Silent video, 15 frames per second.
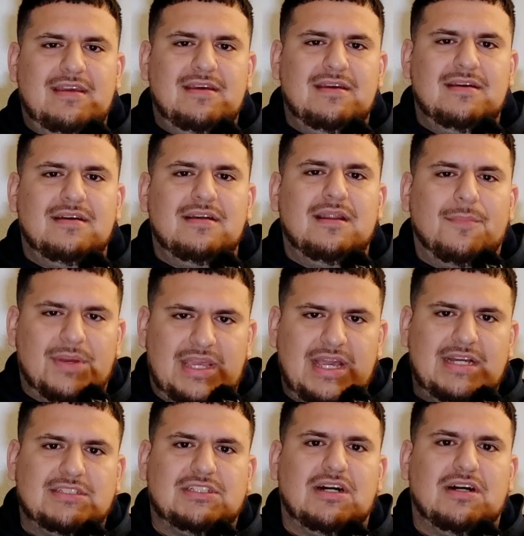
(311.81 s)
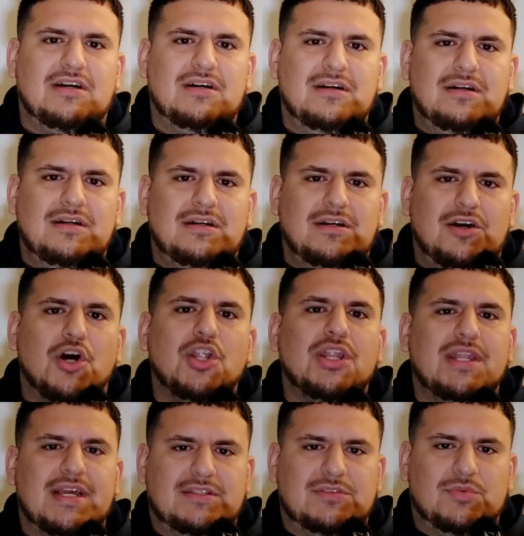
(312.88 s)
I'm going to catch y'all on
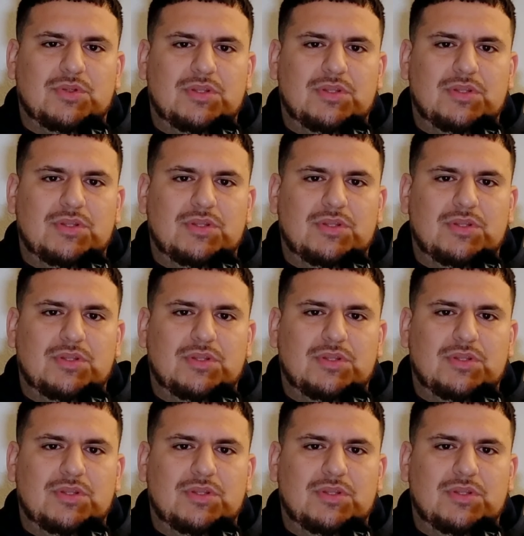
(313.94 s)
the next